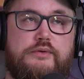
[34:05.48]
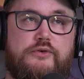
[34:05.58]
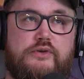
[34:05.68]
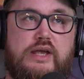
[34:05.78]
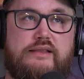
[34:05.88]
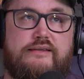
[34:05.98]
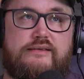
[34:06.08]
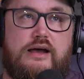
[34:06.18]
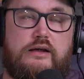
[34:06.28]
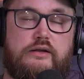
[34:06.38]
first got this
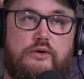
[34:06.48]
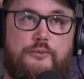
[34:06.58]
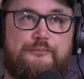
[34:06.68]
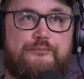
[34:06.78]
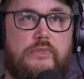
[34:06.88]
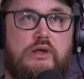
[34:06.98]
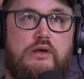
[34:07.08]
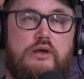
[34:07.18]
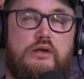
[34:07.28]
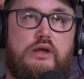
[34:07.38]
condo,
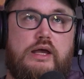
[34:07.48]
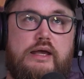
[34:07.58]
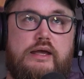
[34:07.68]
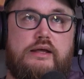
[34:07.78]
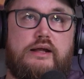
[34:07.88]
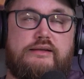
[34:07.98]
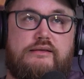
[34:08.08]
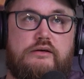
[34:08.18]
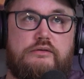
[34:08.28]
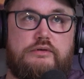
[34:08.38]
and I
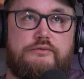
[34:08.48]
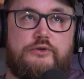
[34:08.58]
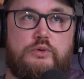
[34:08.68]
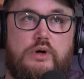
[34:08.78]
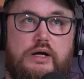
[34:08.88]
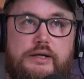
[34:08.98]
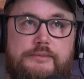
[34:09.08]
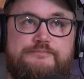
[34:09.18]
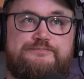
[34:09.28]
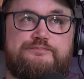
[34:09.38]
did a review on
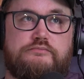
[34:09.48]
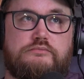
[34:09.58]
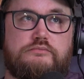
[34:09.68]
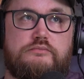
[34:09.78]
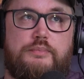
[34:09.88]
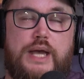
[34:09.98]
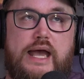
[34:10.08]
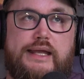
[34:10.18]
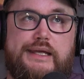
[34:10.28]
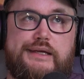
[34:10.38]
it
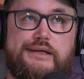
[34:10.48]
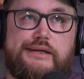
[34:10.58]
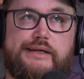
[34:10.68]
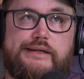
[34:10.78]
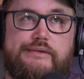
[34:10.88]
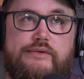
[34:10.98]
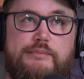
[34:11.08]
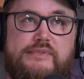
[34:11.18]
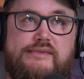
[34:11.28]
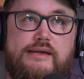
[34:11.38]
back in
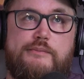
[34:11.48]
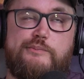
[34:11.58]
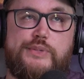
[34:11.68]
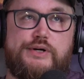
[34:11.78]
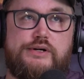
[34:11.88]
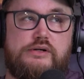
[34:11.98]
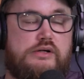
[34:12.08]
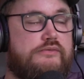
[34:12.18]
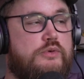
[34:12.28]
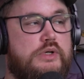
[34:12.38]
September
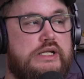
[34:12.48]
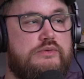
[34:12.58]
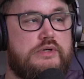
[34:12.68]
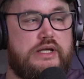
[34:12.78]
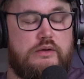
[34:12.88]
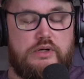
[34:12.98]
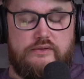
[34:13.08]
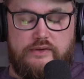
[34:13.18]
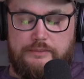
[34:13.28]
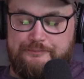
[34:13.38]
of 2020, I want
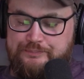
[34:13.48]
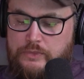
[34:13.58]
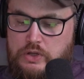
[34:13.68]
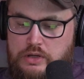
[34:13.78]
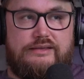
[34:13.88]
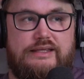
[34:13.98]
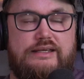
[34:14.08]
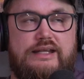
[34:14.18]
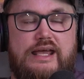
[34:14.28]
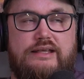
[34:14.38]
to say. I
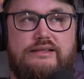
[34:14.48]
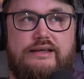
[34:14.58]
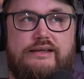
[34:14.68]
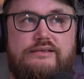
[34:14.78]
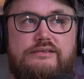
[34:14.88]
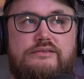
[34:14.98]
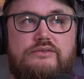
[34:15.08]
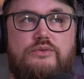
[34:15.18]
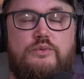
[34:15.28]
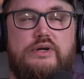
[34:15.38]
think it had like
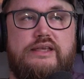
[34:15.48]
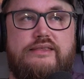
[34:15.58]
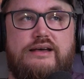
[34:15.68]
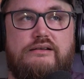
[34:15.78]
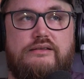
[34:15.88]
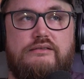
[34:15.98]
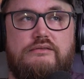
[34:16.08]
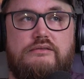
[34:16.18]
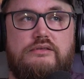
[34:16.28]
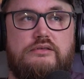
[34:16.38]

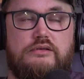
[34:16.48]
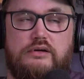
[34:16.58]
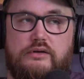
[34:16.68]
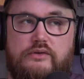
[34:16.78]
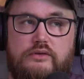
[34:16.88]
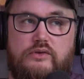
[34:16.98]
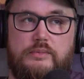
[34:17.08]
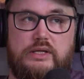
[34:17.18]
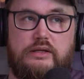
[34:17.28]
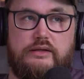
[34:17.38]
20,000 or
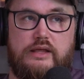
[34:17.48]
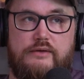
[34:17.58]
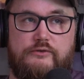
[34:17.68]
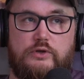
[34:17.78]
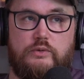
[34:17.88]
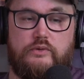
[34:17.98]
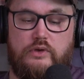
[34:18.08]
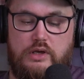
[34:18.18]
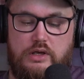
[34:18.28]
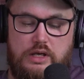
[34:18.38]
something like that views.
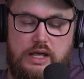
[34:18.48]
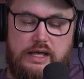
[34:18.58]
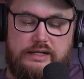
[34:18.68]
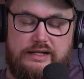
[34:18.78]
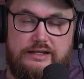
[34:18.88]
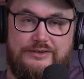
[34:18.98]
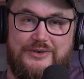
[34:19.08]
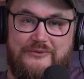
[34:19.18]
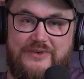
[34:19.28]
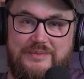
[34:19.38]
And then in
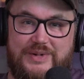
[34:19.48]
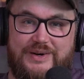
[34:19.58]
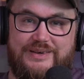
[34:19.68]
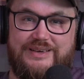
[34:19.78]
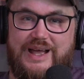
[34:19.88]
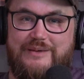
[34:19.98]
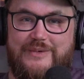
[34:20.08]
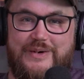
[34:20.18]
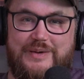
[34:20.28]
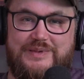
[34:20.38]
November, I
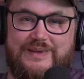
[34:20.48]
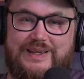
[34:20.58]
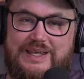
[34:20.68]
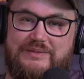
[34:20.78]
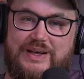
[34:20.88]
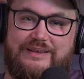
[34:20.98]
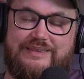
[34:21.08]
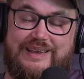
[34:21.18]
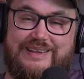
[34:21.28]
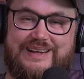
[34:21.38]
woke up to an email
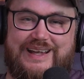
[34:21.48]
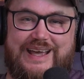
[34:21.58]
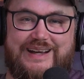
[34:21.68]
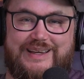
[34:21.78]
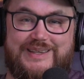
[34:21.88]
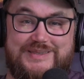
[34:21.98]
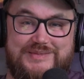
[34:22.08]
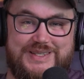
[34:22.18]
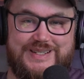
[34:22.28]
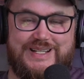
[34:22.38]
saying that I got a
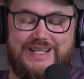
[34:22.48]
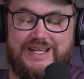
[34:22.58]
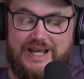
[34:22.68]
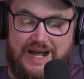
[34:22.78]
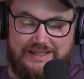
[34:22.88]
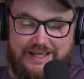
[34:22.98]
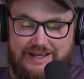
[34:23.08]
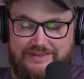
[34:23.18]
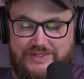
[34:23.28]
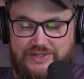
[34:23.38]
community
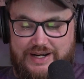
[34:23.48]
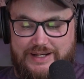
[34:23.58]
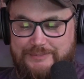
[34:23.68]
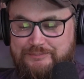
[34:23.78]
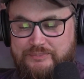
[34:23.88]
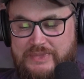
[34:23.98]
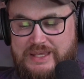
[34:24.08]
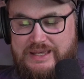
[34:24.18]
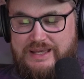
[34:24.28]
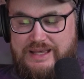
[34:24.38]
guideline strike.
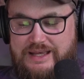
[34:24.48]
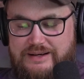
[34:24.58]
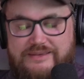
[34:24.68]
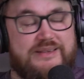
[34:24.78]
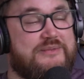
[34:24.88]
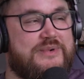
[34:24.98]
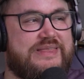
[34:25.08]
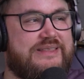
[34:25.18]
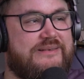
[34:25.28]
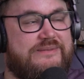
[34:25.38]
And I was like,
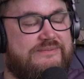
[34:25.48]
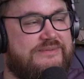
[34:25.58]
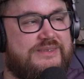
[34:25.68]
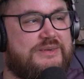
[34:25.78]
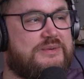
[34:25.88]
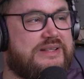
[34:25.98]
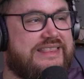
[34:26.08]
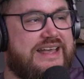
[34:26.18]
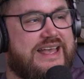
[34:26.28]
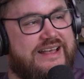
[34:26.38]
what
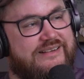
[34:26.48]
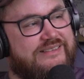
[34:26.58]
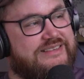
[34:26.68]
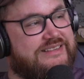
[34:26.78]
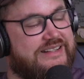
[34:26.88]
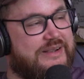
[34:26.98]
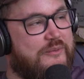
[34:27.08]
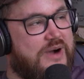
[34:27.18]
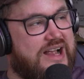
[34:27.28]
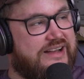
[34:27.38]
the hell? Like,
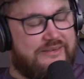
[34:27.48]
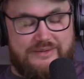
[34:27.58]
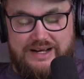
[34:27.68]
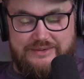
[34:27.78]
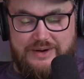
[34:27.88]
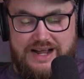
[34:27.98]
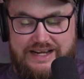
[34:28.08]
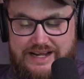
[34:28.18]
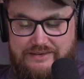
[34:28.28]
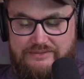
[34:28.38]
why do I
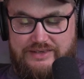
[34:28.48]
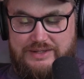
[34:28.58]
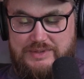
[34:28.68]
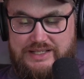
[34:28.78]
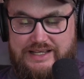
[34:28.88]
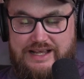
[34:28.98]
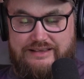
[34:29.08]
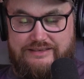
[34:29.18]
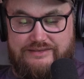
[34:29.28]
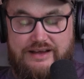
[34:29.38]
have a community
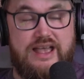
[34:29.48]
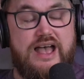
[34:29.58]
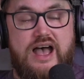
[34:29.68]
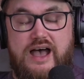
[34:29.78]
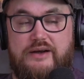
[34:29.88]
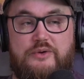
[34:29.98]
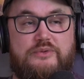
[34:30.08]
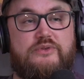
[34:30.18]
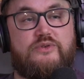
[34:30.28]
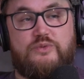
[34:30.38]
guideline strike? I
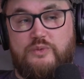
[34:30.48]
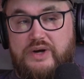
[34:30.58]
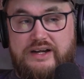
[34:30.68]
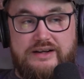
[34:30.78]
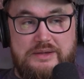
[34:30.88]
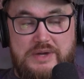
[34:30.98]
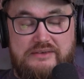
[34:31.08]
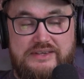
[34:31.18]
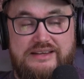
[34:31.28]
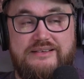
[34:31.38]
don't swear in my
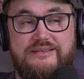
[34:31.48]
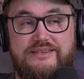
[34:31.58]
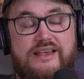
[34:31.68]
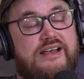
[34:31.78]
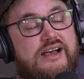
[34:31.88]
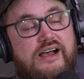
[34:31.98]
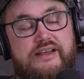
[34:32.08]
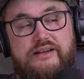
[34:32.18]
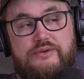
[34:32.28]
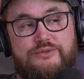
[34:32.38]
videos. I
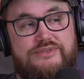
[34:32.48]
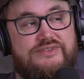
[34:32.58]
don't